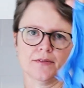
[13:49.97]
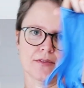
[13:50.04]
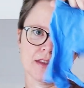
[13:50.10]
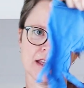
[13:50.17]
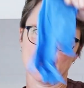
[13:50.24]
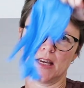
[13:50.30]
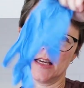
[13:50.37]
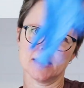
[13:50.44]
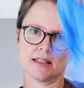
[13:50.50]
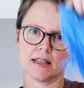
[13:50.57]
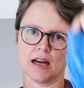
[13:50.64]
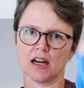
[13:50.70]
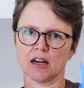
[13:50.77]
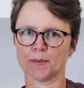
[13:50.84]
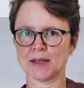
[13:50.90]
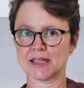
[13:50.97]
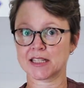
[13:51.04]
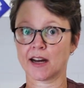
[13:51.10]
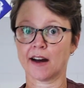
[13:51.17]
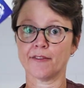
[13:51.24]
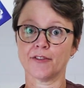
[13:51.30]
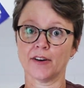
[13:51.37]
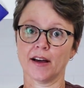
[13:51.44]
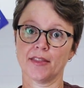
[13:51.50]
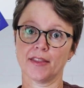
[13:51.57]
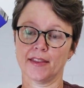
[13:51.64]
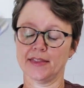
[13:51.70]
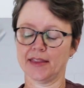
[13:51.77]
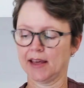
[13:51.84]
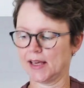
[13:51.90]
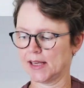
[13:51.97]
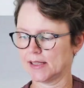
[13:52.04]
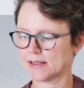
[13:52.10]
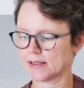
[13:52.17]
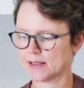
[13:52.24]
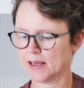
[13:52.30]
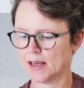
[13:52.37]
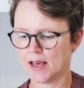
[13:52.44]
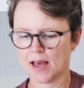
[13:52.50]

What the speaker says: These are a bit tougher than these,